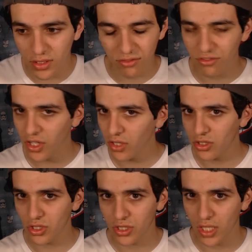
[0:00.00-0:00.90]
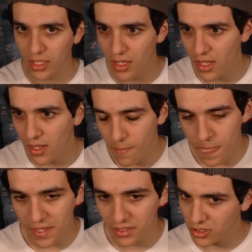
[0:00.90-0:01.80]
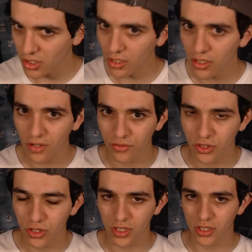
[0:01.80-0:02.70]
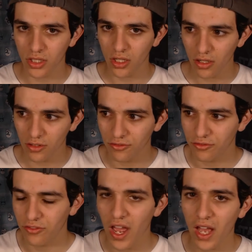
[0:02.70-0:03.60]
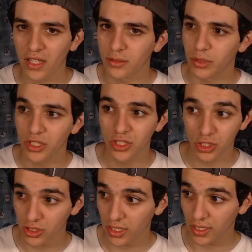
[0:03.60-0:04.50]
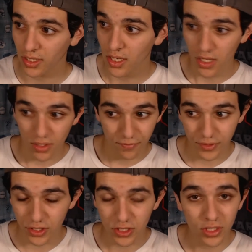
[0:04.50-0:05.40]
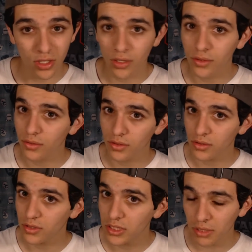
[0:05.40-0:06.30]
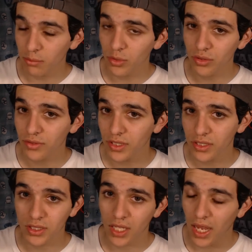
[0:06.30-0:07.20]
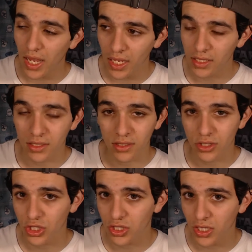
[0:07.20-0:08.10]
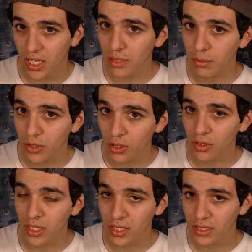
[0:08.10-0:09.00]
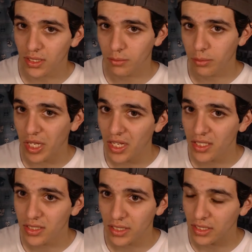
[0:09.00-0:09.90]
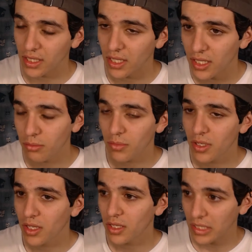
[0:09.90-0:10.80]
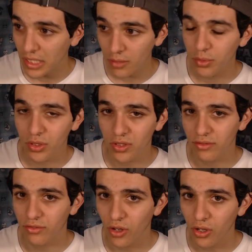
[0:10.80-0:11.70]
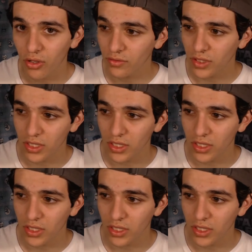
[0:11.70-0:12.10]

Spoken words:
Because it felt just like it started off good, it started off fast, but it just like, some movies can't just keep going at that pace and keep you involved.